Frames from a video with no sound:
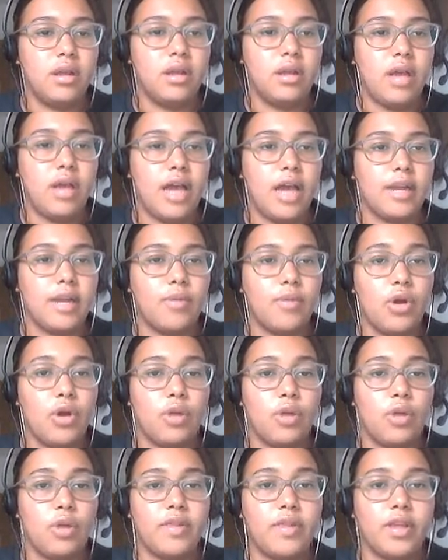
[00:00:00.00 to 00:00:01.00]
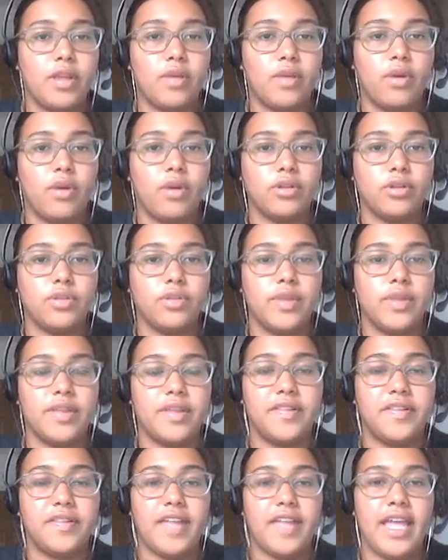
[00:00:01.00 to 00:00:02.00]
and I'm hoping that you're all doing
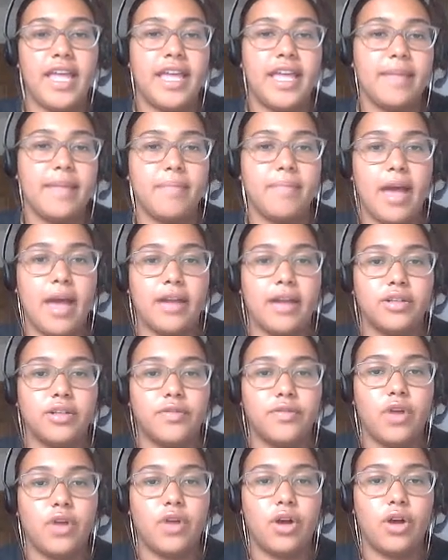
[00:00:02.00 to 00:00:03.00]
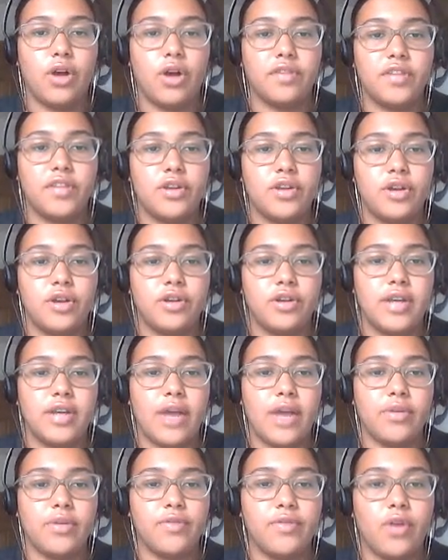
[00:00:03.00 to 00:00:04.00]
the same. And of course,
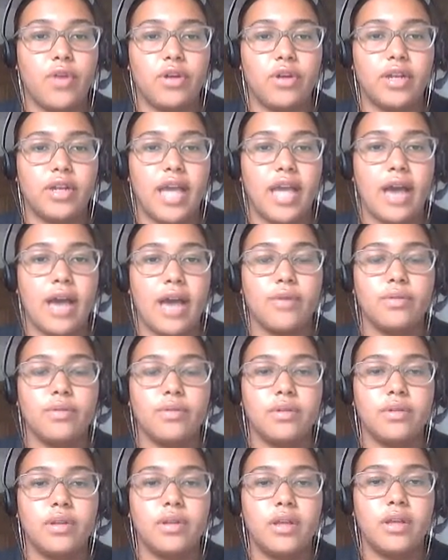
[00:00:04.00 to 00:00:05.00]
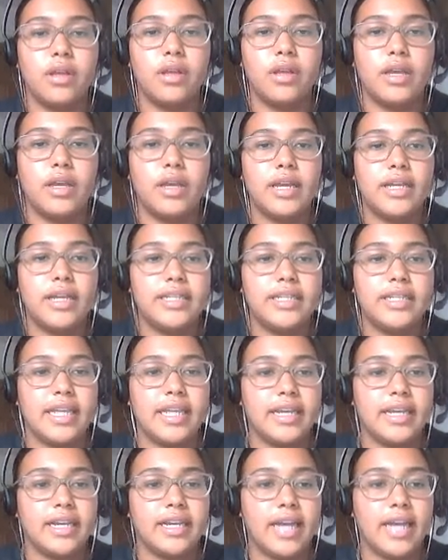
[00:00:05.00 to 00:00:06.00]
now you've got an account,
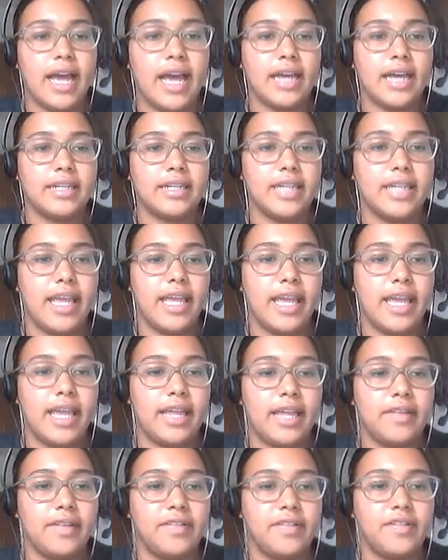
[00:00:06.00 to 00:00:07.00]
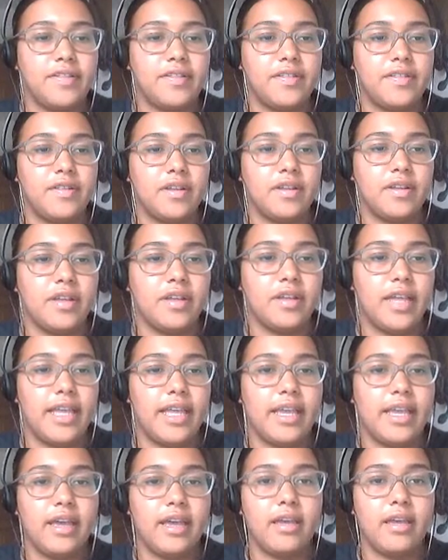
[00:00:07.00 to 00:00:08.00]
Tinkercad is
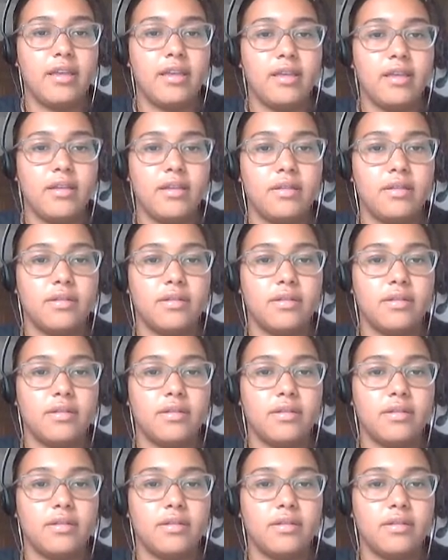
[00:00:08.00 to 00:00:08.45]
here.